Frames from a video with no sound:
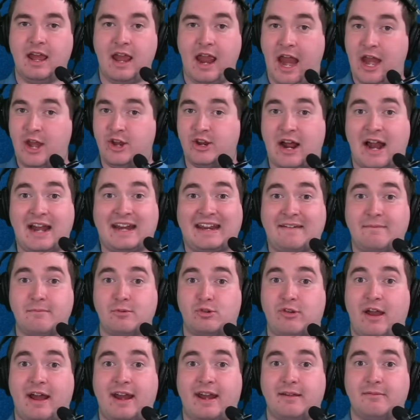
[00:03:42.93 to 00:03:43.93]
And you got to give them
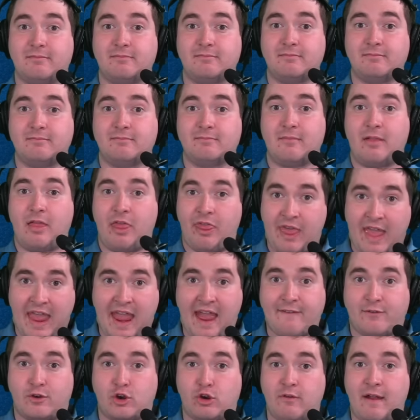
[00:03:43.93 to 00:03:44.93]
credit. They
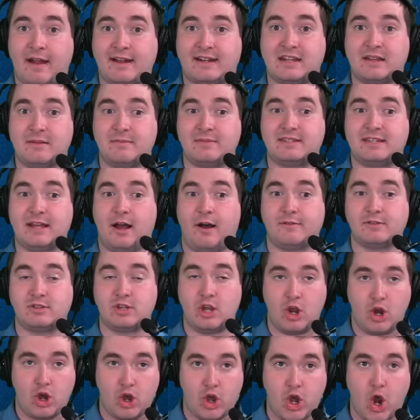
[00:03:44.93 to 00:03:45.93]
have corrected themselves,
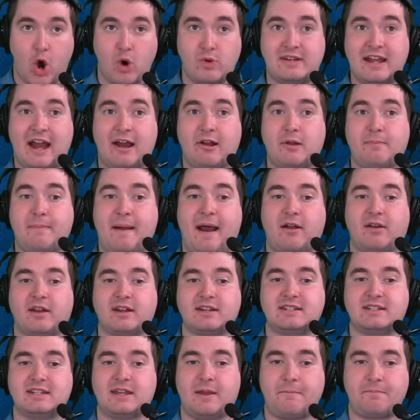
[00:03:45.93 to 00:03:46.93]
no doubt about it.
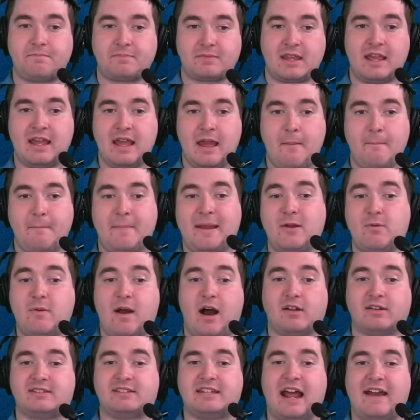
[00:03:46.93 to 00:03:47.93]

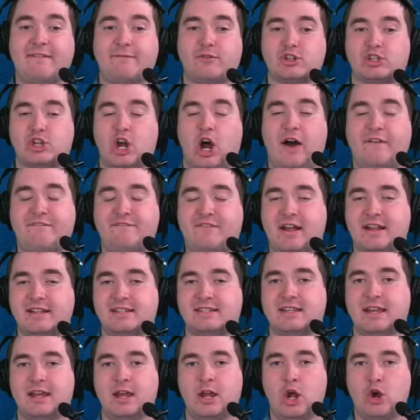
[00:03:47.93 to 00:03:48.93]
Meanwhile, Denver's
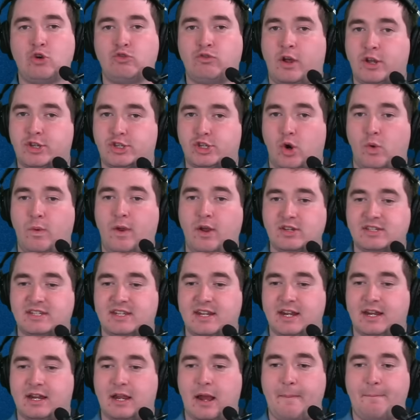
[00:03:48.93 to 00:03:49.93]
offense Russell Wilson
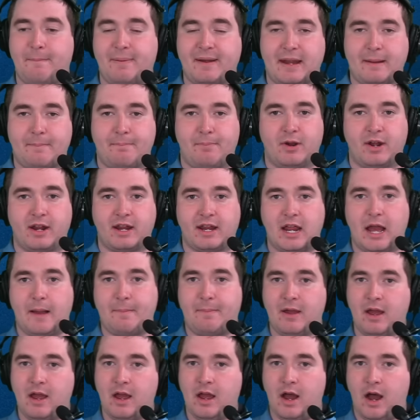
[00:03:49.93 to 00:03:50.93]
and company putting
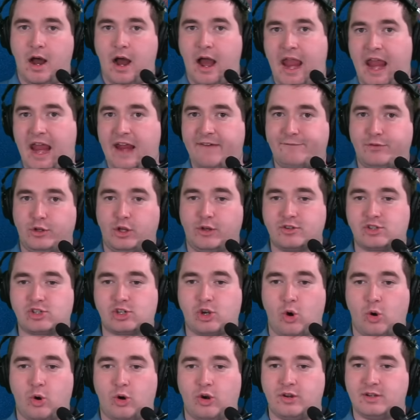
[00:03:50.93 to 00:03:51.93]
up a handful of
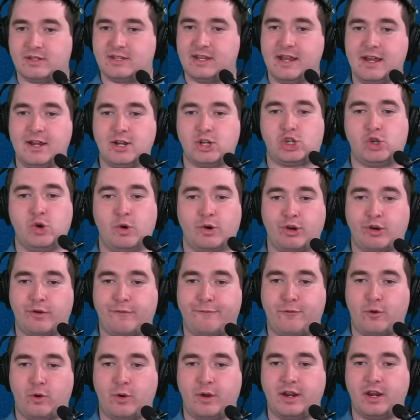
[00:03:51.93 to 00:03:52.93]
scores,
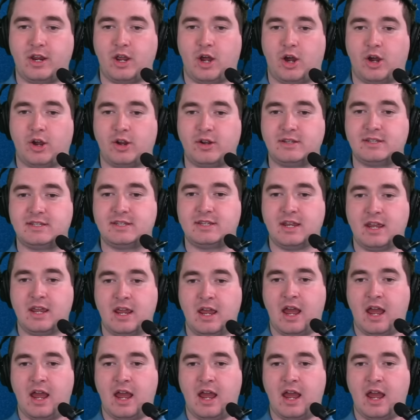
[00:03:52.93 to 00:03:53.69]
240 yards.